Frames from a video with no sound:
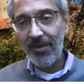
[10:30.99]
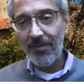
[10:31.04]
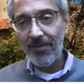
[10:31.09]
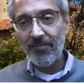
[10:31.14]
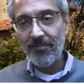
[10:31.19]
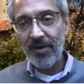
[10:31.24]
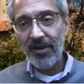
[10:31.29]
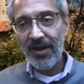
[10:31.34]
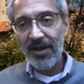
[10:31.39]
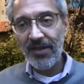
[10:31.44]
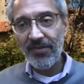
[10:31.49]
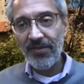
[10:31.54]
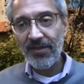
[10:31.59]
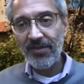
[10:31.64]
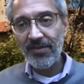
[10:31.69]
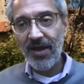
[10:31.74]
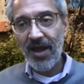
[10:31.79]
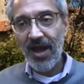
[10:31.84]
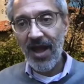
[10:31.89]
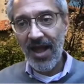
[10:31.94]
But I think
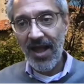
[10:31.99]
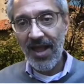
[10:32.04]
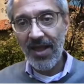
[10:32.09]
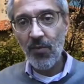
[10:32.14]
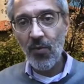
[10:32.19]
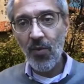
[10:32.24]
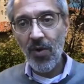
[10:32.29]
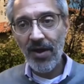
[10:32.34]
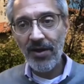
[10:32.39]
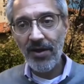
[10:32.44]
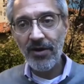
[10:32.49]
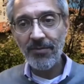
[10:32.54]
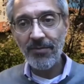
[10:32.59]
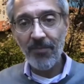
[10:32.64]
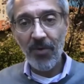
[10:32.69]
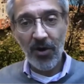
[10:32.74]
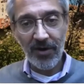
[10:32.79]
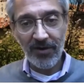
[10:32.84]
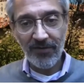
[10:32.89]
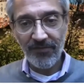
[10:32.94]
the high
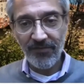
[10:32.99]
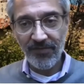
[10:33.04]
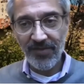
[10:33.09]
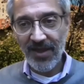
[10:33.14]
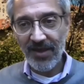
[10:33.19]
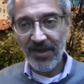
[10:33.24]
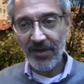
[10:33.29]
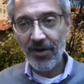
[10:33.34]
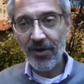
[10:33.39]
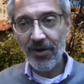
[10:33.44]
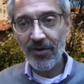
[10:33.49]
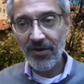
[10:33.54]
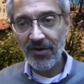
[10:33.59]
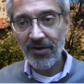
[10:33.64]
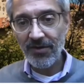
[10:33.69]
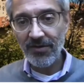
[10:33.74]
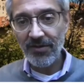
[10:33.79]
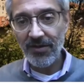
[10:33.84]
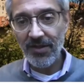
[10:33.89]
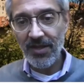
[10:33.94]
watermark for that
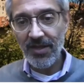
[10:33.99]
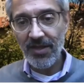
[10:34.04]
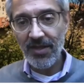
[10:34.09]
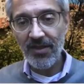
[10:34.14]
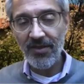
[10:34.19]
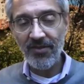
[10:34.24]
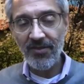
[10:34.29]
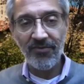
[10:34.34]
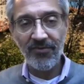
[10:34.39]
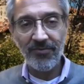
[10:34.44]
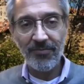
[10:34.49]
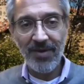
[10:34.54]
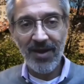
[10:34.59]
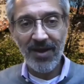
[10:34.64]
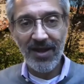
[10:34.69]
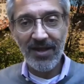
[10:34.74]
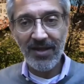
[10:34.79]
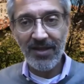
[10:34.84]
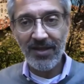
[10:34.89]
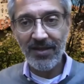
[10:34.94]
currently is
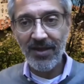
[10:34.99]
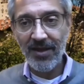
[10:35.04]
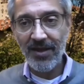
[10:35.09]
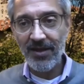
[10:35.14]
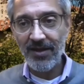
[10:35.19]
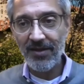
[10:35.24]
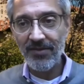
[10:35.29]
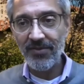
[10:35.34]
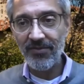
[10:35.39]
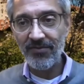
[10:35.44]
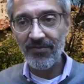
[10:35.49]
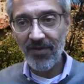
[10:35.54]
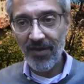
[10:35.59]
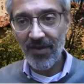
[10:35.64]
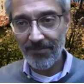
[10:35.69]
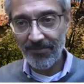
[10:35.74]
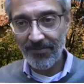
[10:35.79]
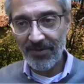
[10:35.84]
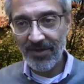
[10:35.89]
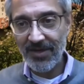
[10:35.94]
by this
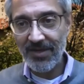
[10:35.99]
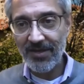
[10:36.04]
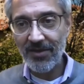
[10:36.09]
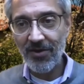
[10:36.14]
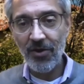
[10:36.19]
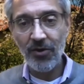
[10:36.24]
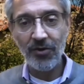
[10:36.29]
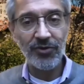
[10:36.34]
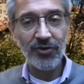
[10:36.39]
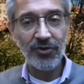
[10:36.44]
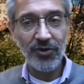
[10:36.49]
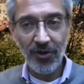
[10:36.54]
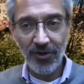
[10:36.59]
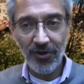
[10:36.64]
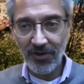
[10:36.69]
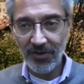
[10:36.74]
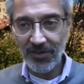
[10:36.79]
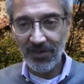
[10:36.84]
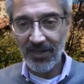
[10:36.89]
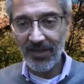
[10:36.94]
company called
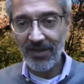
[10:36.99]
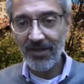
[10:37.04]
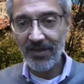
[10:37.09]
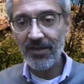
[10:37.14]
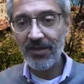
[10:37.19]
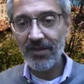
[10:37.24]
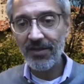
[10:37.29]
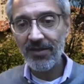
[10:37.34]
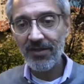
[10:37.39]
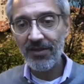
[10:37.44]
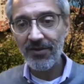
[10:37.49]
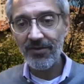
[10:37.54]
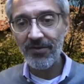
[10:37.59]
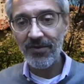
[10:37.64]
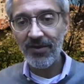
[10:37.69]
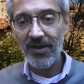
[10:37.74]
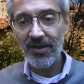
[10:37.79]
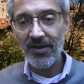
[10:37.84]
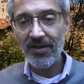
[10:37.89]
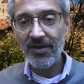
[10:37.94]
Neuralink,
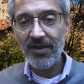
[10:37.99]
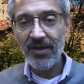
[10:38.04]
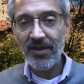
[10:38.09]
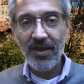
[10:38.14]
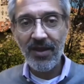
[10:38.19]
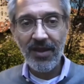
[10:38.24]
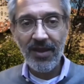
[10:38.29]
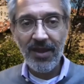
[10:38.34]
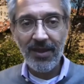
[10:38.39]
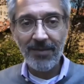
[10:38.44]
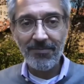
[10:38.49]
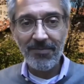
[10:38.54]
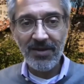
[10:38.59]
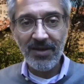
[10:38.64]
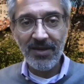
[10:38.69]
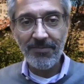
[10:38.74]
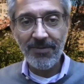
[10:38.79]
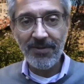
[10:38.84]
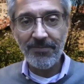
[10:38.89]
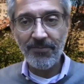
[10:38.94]
okay? And
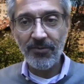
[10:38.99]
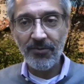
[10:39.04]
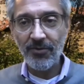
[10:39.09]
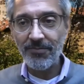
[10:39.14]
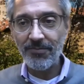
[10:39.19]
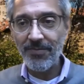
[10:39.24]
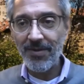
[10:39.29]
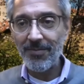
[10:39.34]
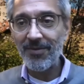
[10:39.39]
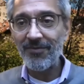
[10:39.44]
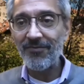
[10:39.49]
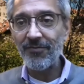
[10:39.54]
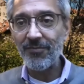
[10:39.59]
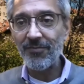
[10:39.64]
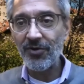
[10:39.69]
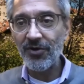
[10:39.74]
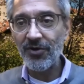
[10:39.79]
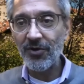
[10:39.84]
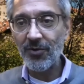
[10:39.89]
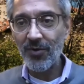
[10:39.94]
many people may be
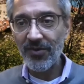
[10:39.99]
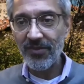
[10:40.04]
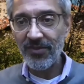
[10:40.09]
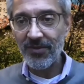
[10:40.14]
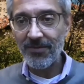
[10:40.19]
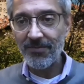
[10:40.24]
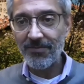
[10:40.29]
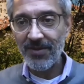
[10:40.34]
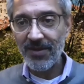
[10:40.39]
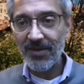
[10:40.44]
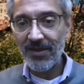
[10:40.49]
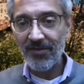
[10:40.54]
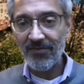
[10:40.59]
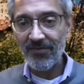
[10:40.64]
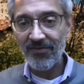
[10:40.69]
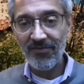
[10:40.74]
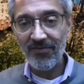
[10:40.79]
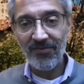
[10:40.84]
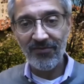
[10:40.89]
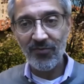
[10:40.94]
familiar with it because
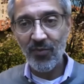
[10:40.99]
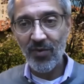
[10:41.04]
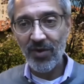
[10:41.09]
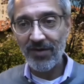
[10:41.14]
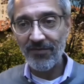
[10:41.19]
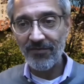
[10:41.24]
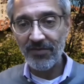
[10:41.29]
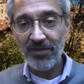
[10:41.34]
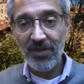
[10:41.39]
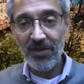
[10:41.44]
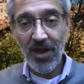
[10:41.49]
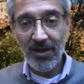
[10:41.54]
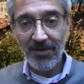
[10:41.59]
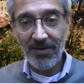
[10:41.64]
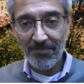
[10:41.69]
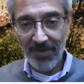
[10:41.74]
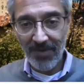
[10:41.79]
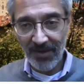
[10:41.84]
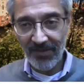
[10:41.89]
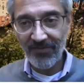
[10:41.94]
this is one of
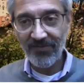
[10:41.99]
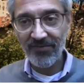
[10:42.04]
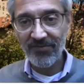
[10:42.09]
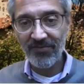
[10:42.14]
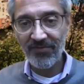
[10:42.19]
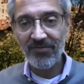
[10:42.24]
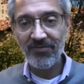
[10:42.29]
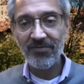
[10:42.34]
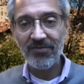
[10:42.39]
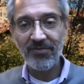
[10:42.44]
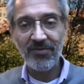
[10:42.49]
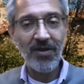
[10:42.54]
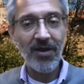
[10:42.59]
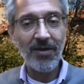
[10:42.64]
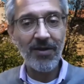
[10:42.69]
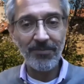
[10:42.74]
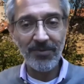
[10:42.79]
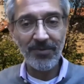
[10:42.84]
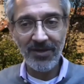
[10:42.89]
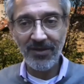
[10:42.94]
Elon Musk's
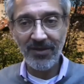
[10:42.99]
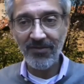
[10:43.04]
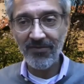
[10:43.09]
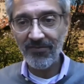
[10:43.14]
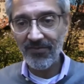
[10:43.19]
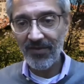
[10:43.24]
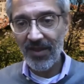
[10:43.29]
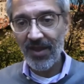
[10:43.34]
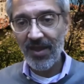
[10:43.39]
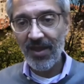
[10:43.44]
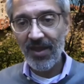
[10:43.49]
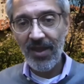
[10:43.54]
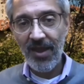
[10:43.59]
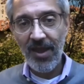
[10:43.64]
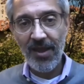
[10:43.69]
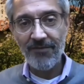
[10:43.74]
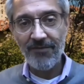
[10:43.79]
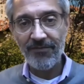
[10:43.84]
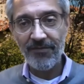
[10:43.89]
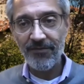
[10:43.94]
companies.
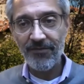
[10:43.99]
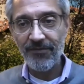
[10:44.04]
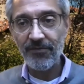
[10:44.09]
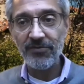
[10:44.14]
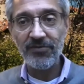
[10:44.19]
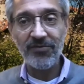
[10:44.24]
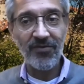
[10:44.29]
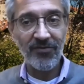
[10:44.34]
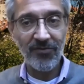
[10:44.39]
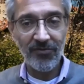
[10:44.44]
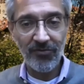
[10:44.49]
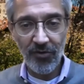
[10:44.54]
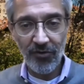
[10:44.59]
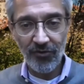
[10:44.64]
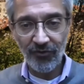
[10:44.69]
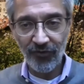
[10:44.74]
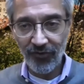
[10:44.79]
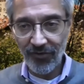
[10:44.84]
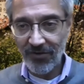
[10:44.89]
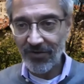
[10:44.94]
And for full
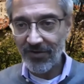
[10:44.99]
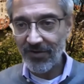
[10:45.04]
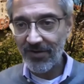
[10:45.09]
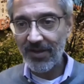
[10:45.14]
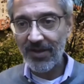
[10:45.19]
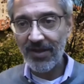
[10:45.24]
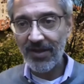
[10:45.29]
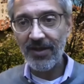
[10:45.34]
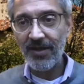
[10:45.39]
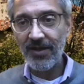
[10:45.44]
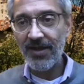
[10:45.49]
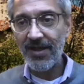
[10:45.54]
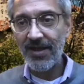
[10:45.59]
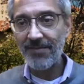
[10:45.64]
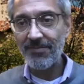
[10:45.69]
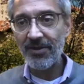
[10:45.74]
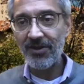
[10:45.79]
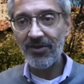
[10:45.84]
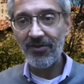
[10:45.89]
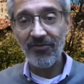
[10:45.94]
disclosure, I'm
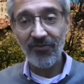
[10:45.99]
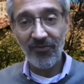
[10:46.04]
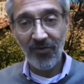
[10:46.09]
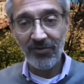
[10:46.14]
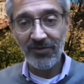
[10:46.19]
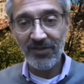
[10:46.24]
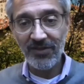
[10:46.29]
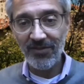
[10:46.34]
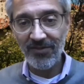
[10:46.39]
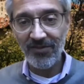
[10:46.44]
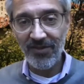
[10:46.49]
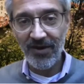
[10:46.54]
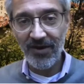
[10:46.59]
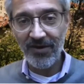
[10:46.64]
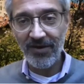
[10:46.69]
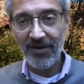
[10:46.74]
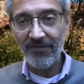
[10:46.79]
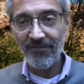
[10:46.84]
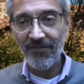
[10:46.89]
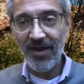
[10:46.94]
a consultant there,
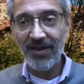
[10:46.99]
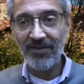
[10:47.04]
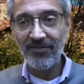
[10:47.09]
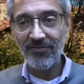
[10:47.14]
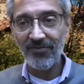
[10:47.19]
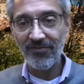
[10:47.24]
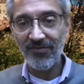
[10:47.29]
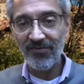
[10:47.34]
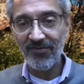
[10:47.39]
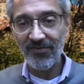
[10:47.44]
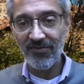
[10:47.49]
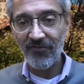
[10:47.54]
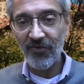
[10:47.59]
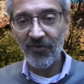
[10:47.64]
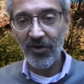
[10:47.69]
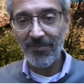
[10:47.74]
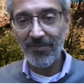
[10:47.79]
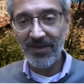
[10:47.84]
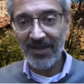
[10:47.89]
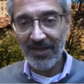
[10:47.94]
an advisor since the
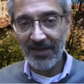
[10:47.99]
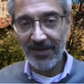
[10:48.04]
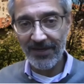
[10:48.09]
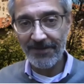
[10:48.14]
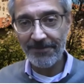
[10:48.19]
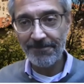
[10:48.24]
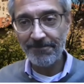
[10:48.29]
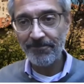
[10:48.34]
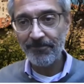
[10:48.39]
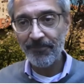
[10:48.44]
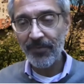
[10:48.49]
very beginning.